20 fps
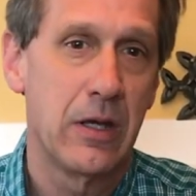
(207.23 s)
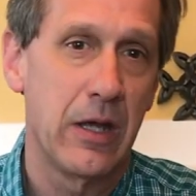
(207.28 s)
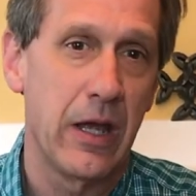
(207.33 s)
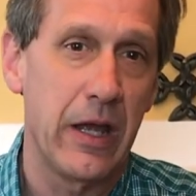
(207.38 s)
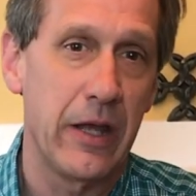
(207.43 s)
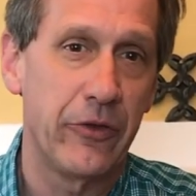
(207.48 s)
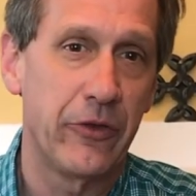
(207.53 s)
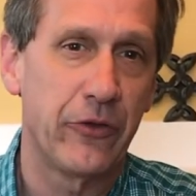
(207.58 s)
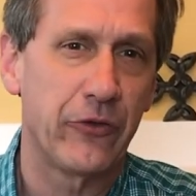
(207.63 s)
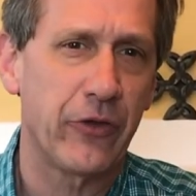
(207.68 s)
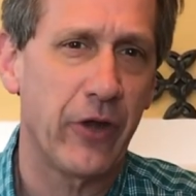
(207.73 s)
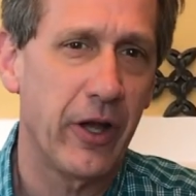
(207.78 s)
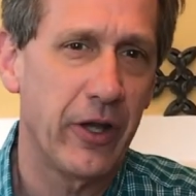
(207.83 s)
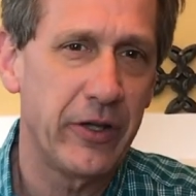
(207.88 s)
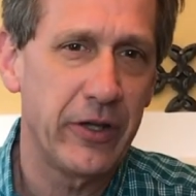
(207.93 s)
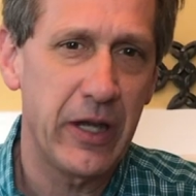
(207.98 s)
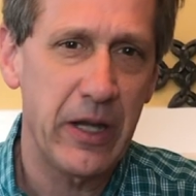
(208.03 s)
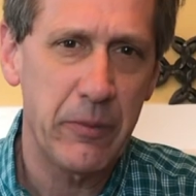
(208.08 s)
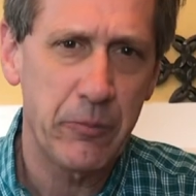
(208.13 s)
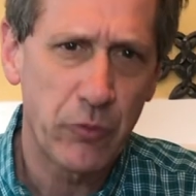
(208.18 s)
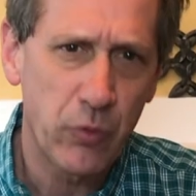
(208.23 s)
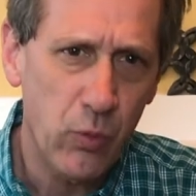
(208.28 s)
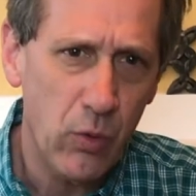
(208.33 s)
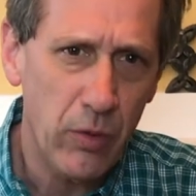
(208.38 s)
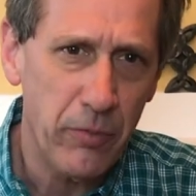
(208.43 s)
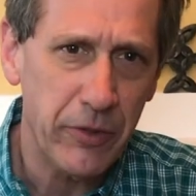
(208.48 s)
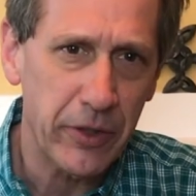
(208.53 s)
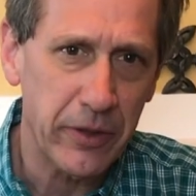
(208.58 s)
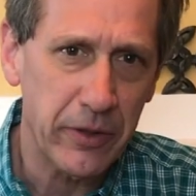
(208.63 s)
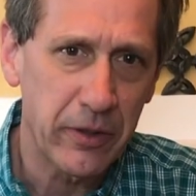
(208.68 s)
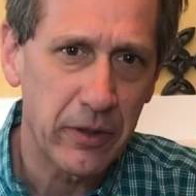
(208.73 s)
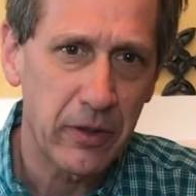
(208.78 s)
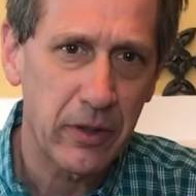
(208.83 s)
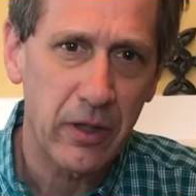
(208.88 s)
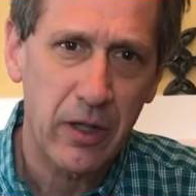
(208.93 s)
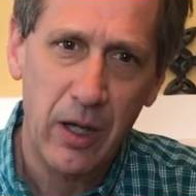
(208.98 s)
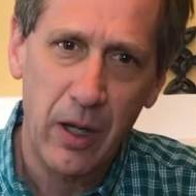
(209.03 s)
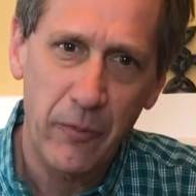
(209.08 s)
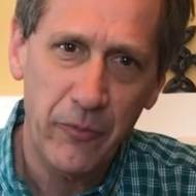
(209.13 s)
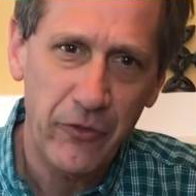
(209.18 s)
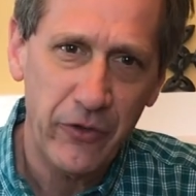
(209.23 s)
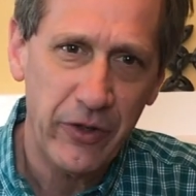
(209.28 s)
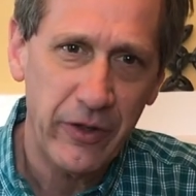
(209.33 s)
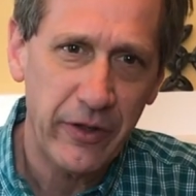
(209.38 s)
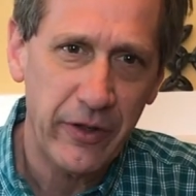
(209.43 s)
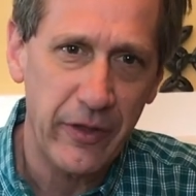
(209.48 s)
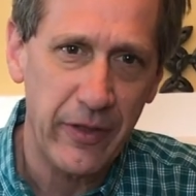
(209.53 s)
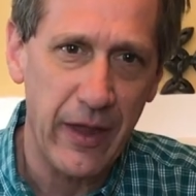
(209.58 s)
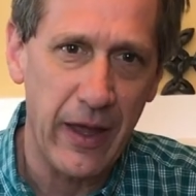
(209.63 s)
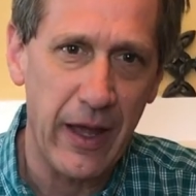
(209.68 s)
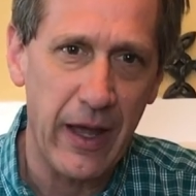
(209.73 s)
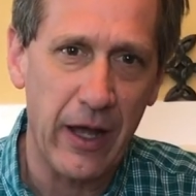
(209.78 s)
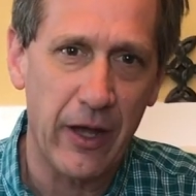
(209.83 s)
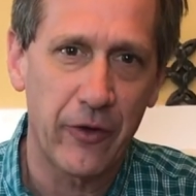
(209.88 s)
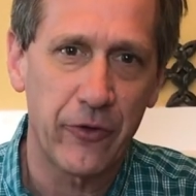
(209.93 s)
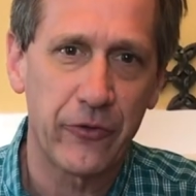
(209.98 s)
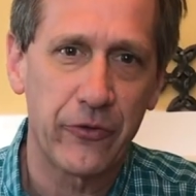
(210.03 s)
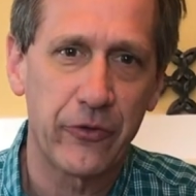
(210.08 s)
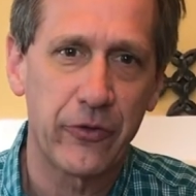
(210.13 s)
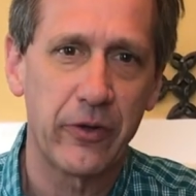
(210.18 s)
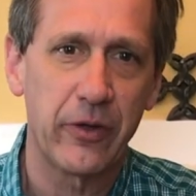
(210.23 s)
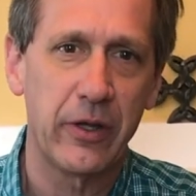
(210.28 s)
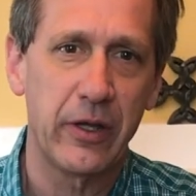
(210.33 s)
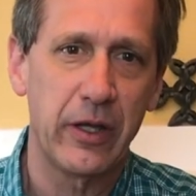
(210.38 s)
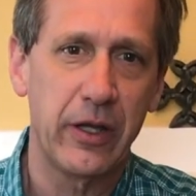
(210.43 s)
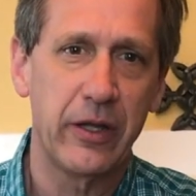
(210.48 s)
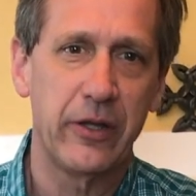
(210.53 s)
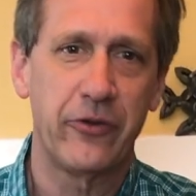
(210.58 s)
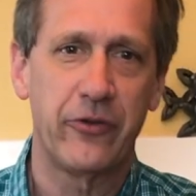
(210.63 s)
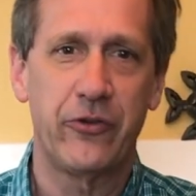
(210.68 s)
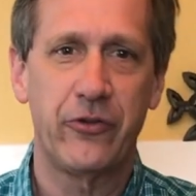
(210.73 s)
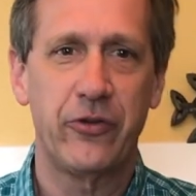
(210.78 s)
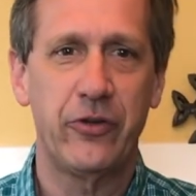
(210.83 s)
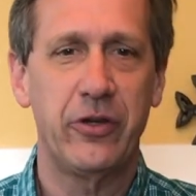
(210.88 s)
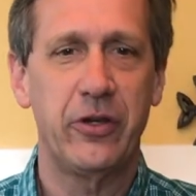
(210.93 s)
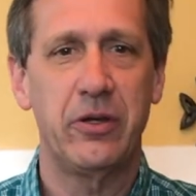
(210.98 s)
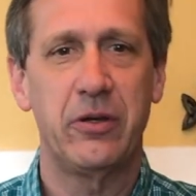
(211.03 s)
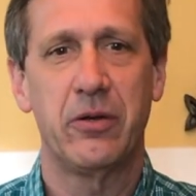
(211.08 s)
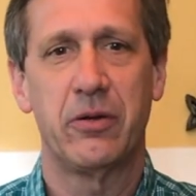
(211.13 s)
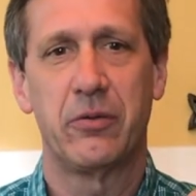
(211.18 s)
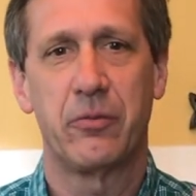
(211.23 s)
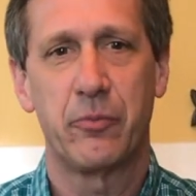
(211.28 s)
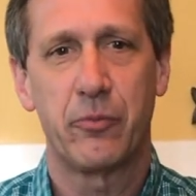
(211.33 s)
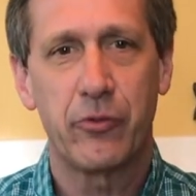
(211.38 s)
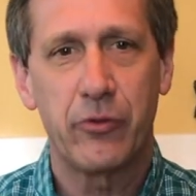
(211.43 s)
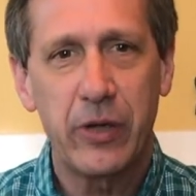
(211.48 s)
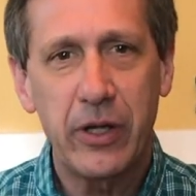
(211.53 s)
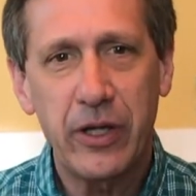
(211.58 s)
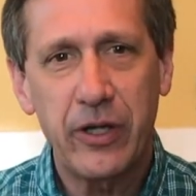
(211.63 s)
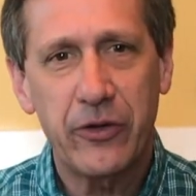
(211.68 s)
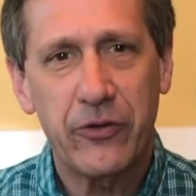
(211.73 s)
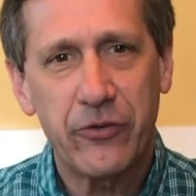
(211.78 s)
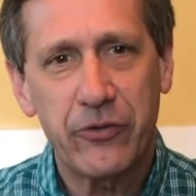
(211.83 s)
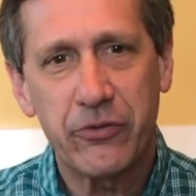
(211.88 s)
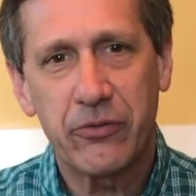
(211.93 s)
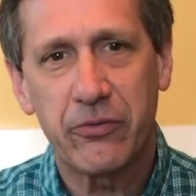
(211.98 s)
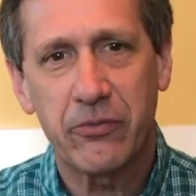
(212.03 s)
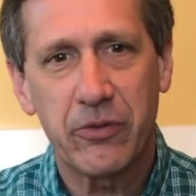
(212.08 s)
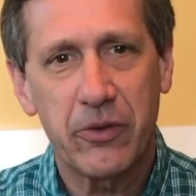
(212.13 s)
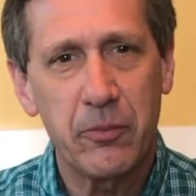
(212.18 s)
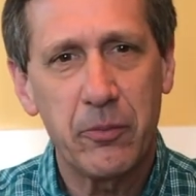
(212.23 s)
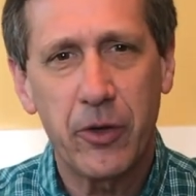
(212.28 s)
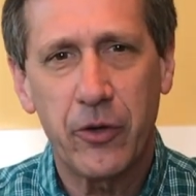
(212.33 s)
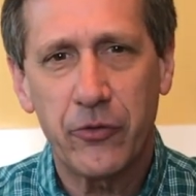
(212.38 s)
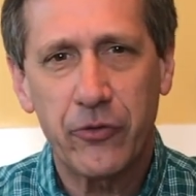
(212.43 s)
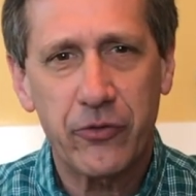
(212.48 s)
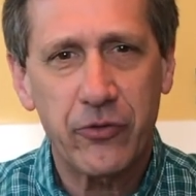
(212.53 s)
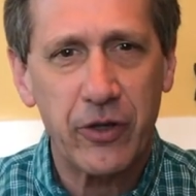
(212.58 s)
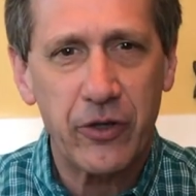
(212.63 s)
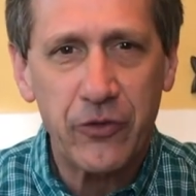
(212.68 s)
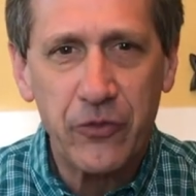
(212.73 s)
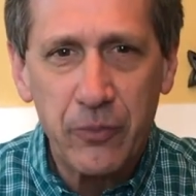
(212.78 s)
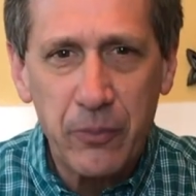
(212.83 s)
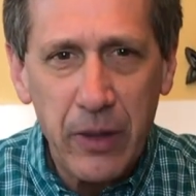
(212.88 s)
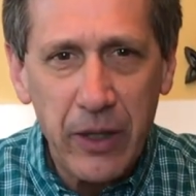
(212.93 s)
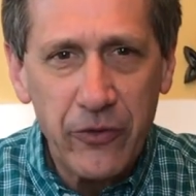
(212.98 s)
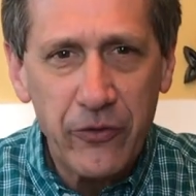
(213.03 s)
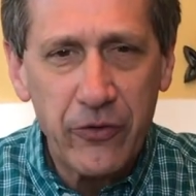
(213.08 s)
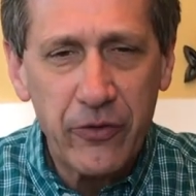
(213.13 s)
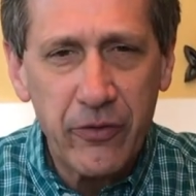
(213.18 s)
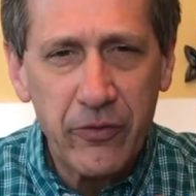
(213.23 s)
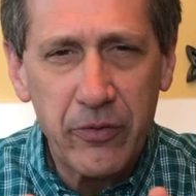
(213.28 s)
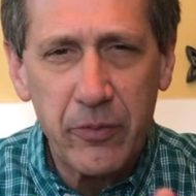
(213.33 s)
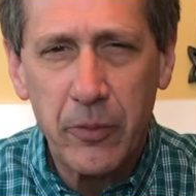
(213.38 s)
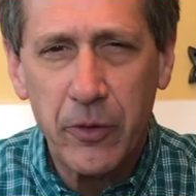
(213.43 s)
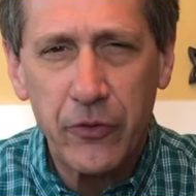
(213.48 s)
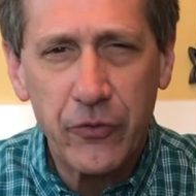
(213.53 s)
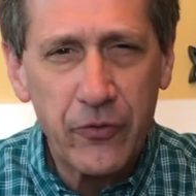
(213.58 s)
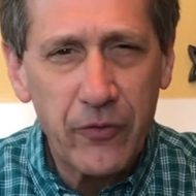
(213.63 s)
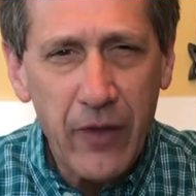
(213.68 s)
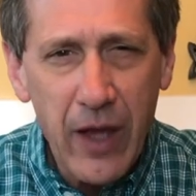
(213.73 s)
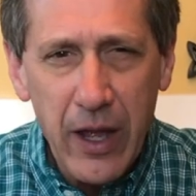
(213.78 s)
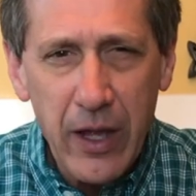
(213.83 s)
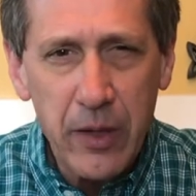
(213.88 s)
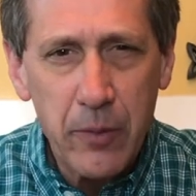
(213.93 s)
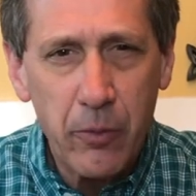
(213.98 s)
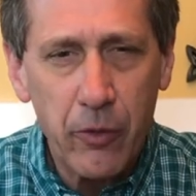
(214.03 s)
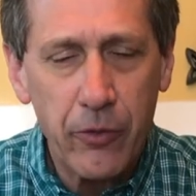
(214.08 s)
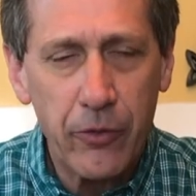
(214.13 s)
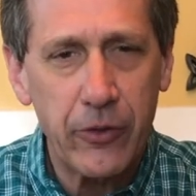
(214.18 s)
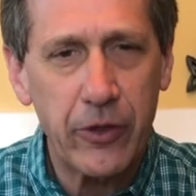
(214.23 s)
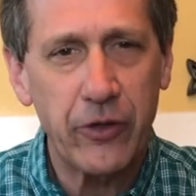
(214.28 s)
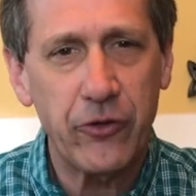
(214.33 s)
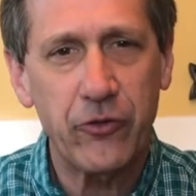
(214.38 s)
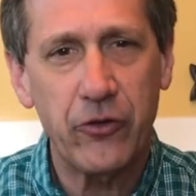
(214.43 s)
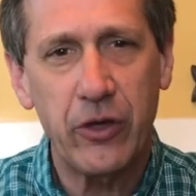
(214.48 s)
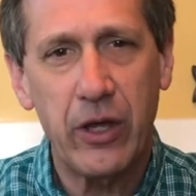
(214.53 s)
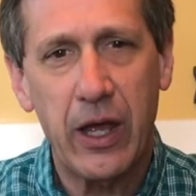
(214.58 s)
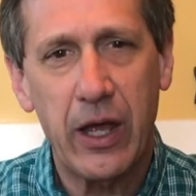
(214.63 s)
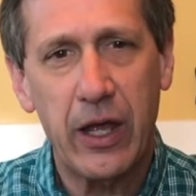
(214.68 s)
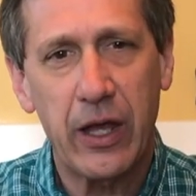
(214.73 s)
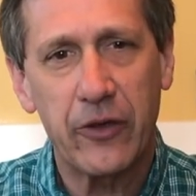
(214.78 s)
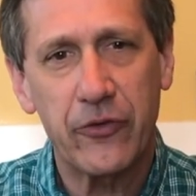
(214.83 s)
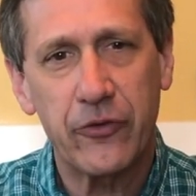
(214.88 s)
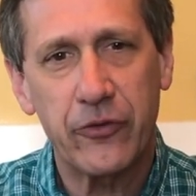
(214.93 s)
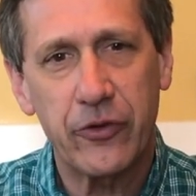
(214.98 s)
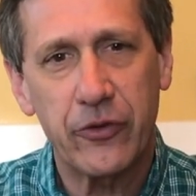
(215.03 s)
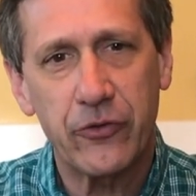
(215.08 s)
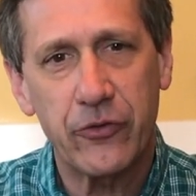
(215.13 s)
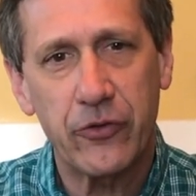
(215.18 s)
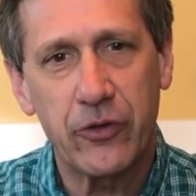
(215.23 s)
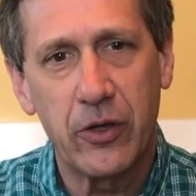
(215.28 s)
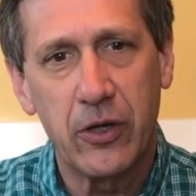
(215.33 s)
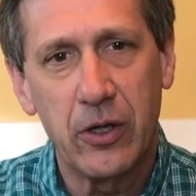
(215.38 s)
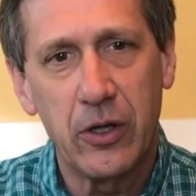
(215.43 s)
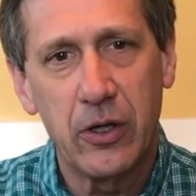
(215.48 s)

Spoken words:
And this unnamed woman comes into the house and she brings the most expensive, the most valuable thing she has, this